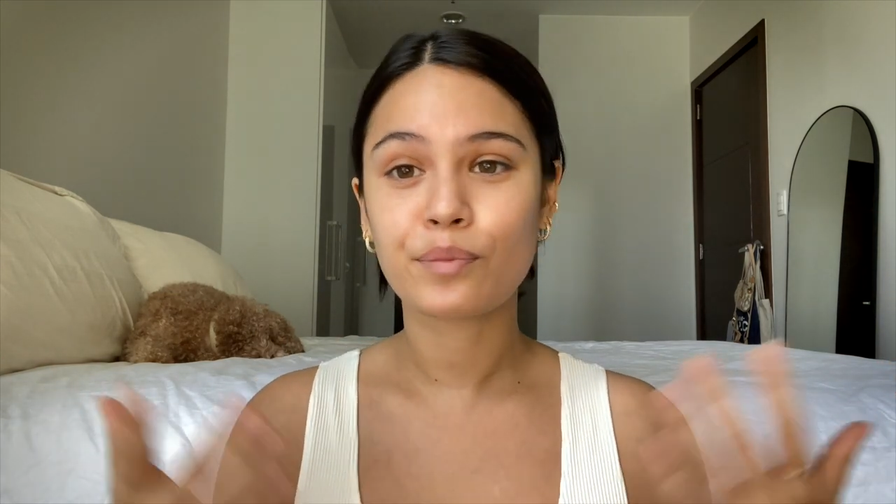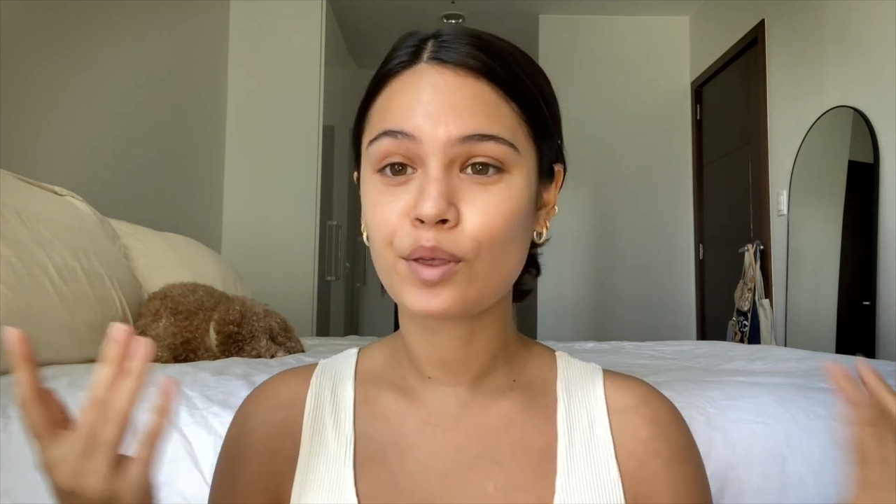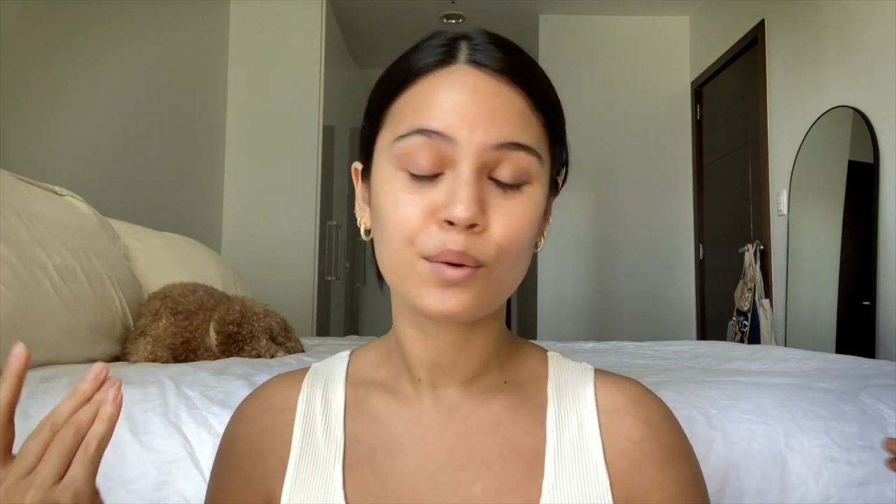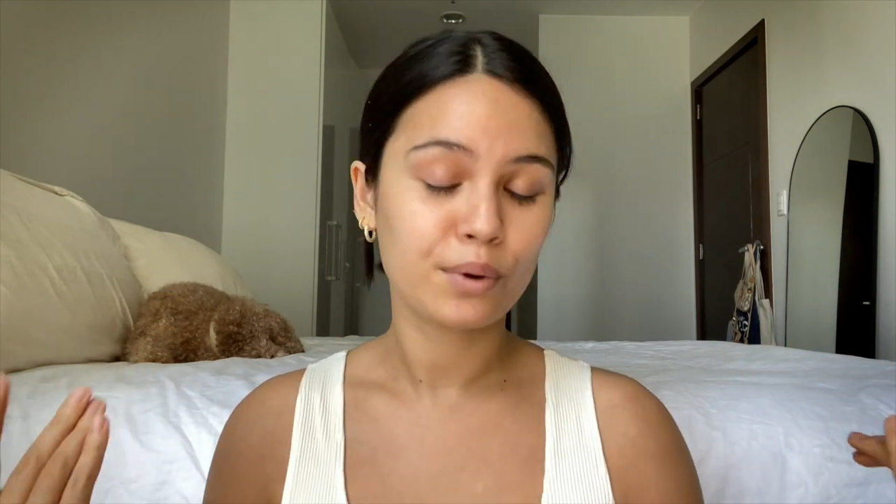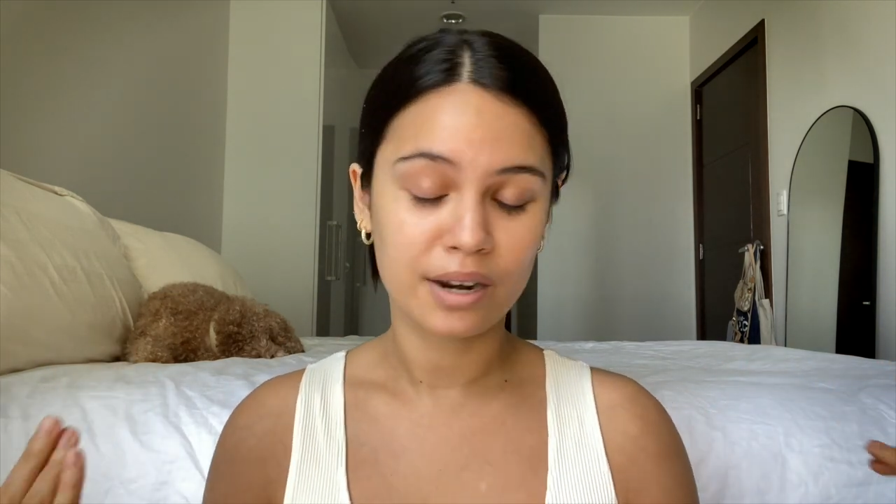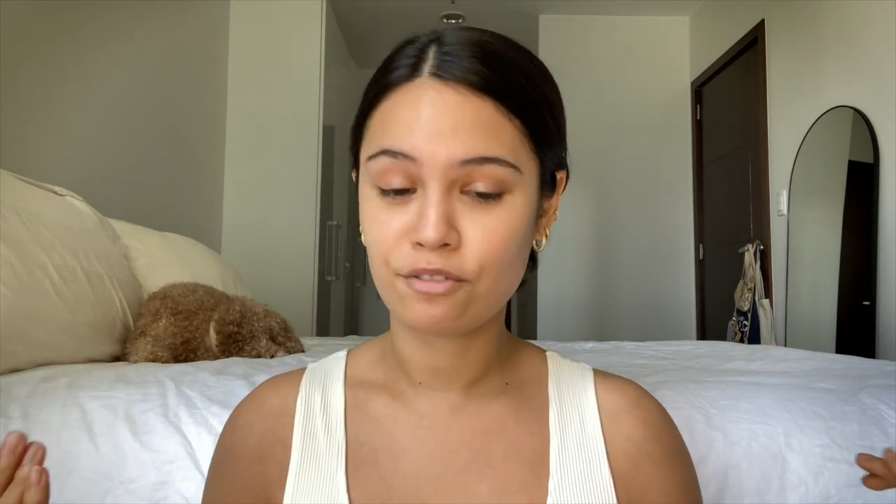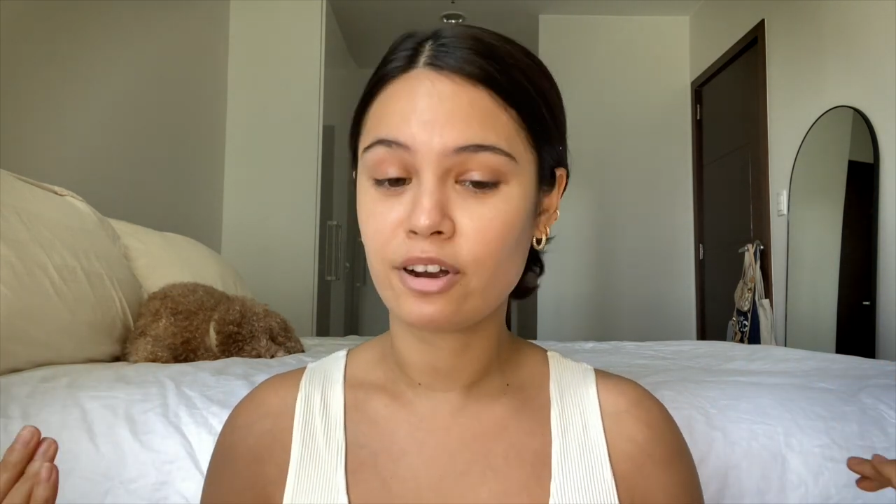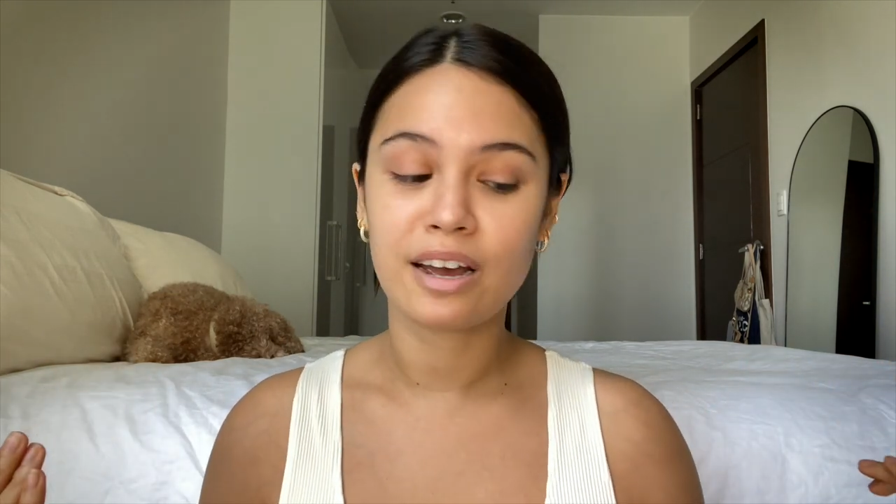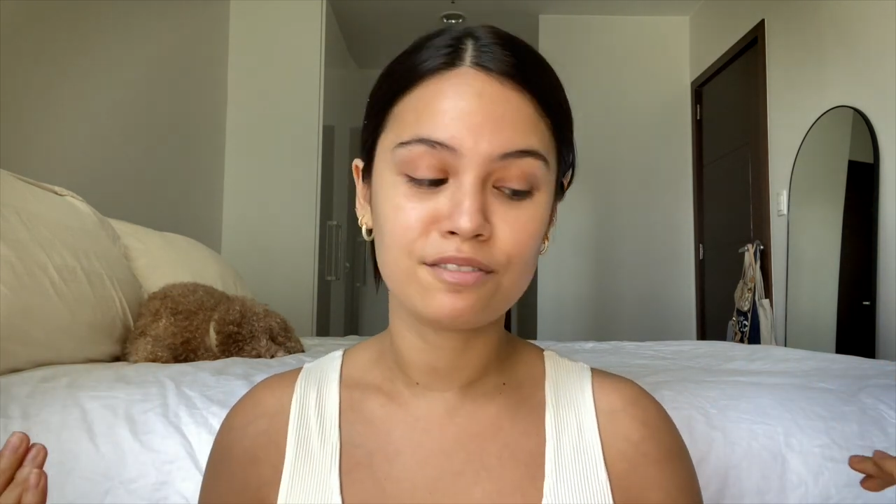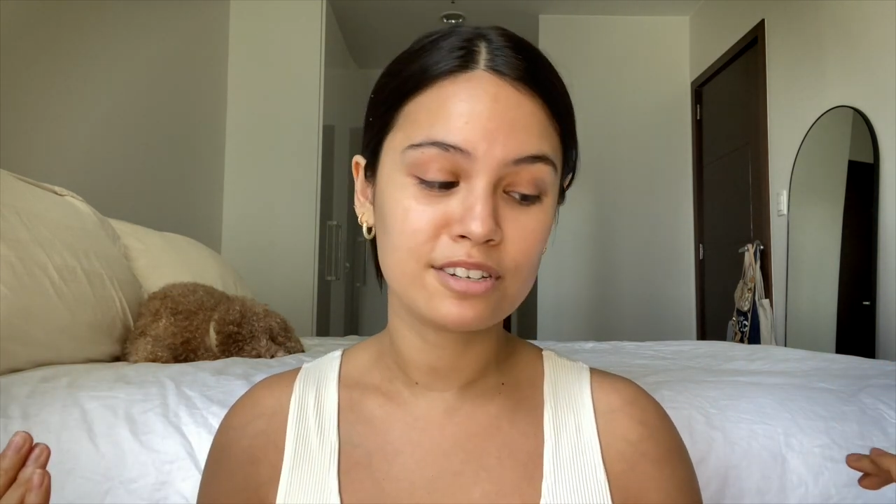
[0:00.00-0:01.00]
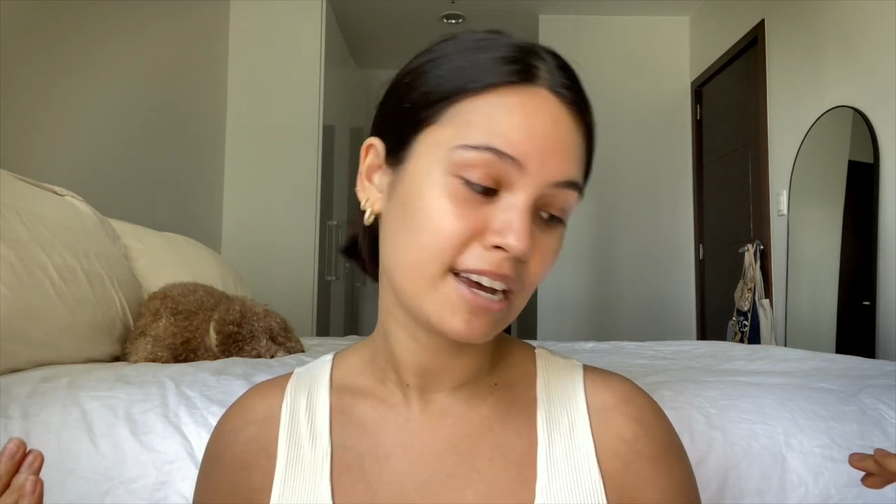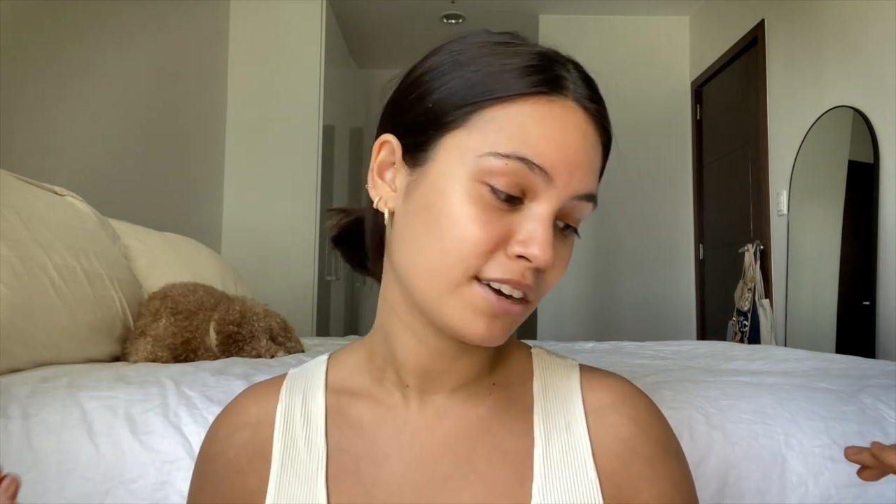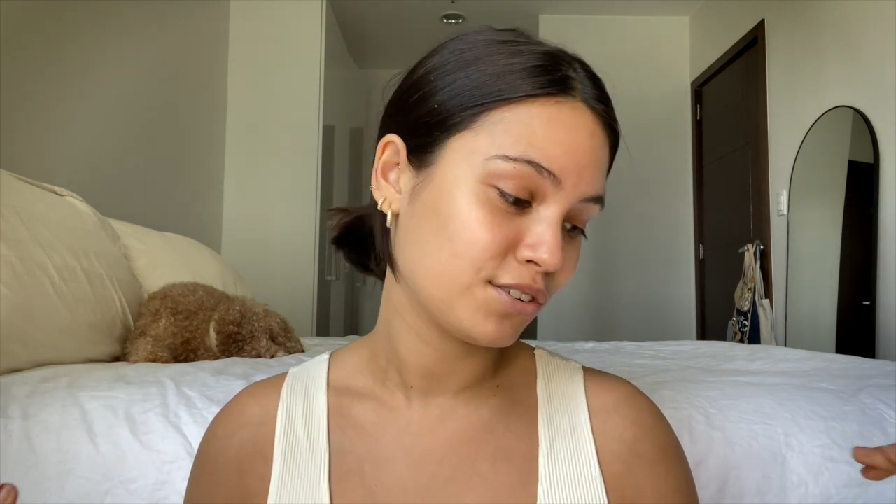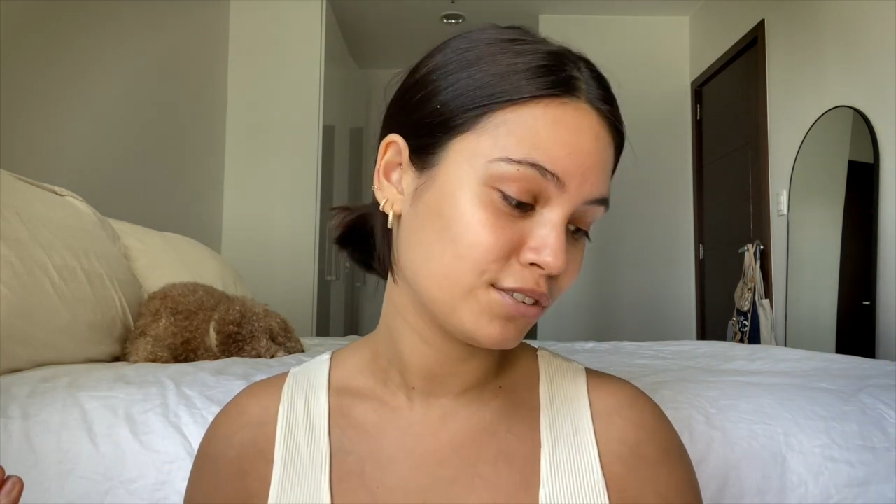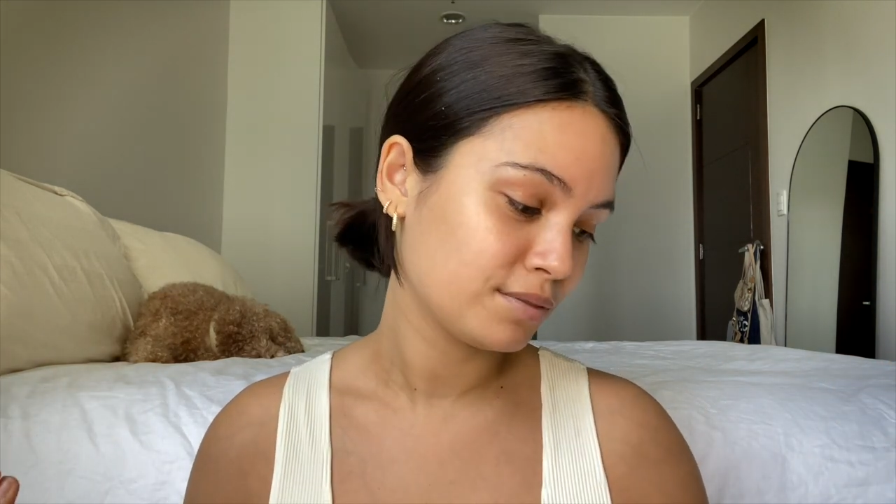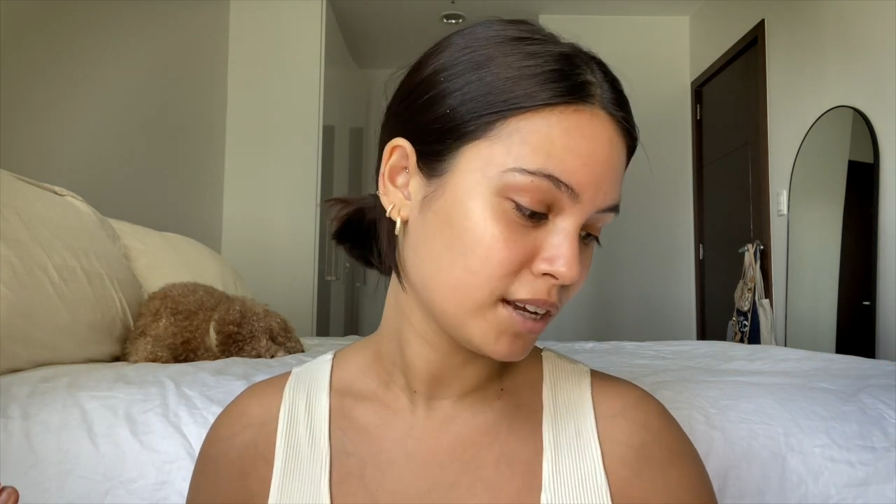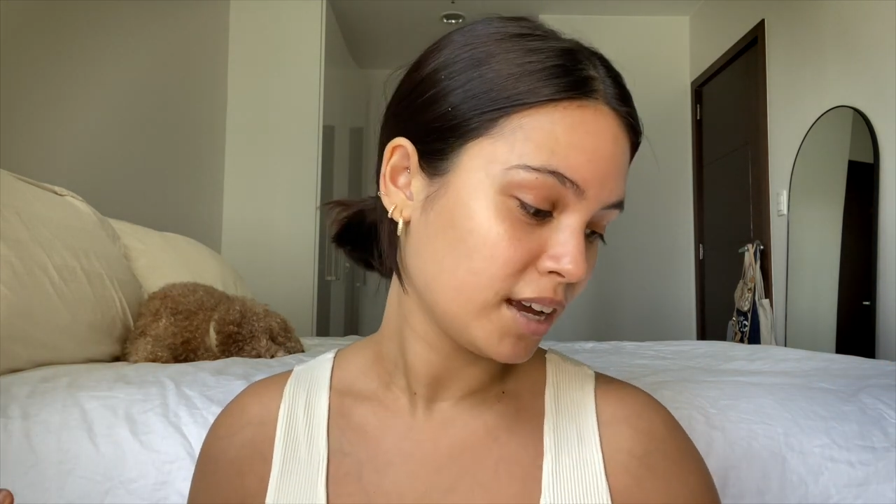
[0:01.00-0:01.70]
whatever I have to tackle.